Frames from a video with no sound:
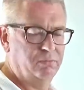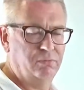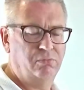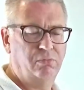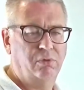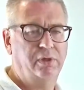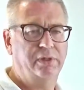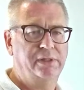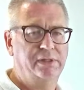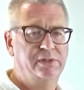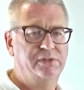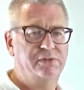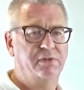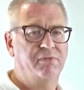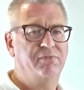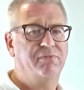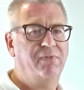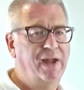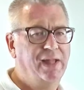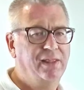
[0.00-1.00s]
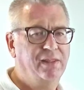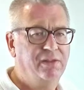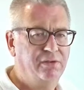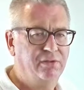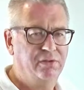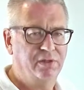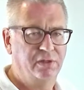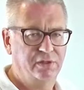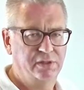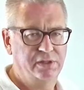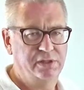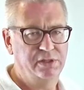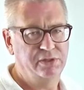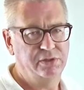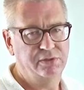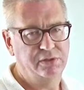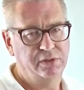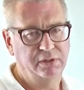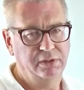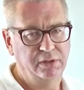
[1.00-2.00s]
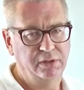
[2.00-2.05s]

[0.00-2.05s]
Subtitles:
what is the value that is